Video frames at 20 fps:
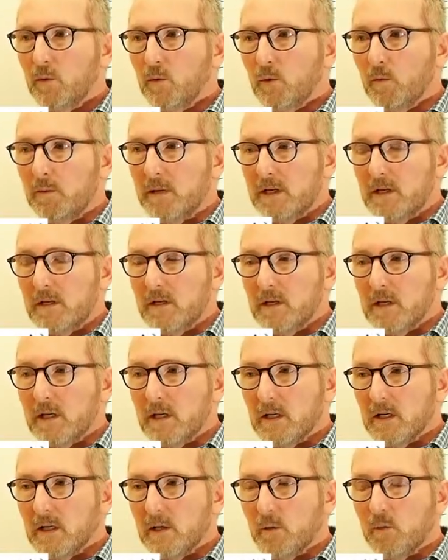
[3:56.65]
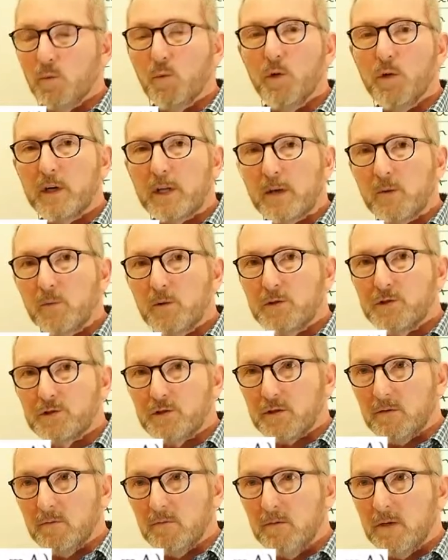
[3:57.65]
We'll be working with
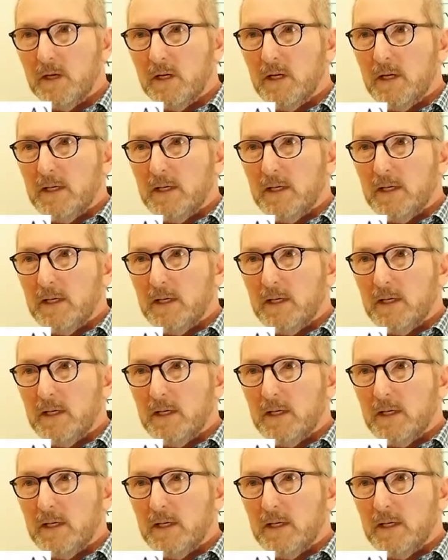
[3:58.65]
some